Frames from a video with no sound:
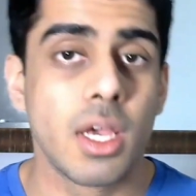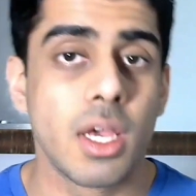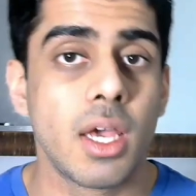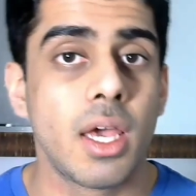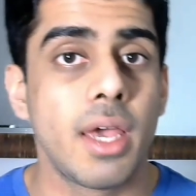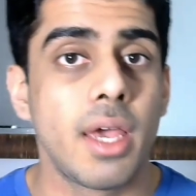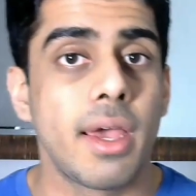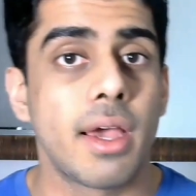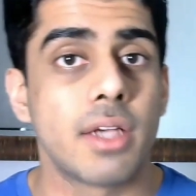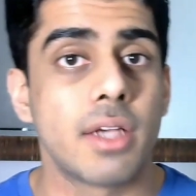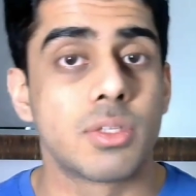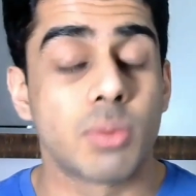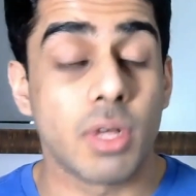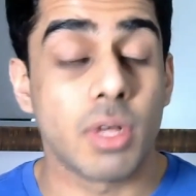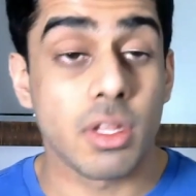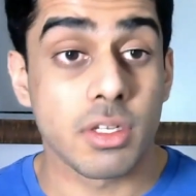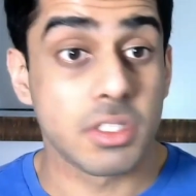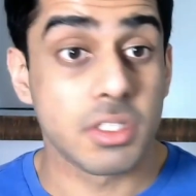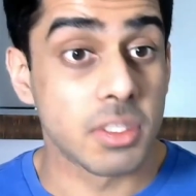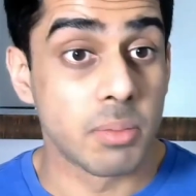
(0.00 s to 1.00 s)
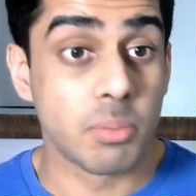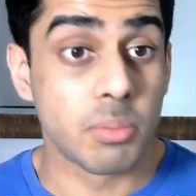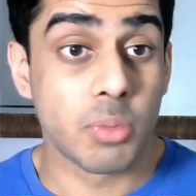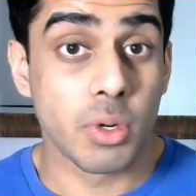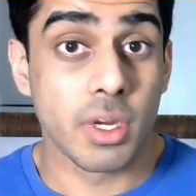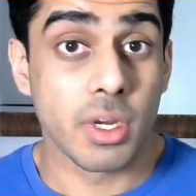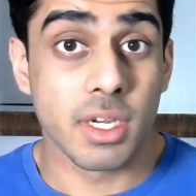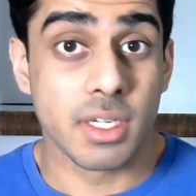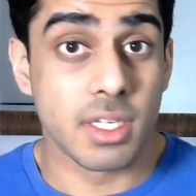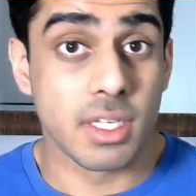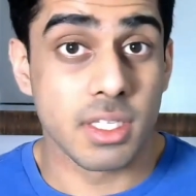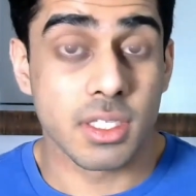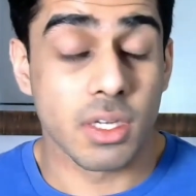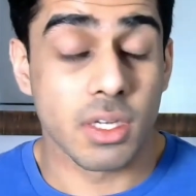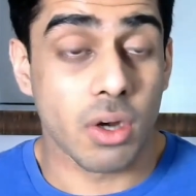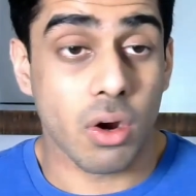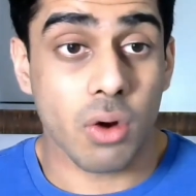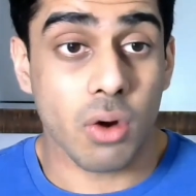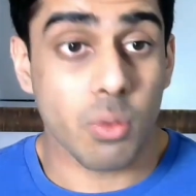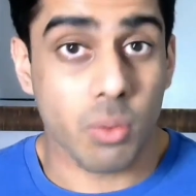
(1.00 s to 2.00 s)
as well as some pretty decent
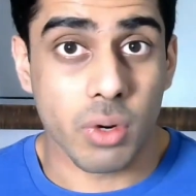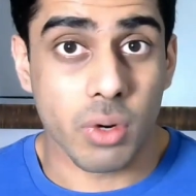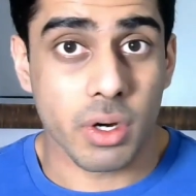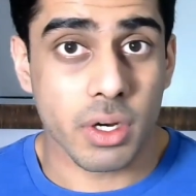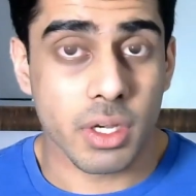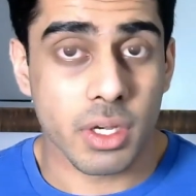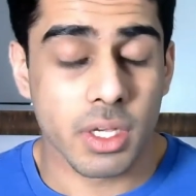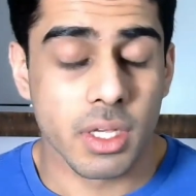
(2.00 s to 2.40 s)
artwork.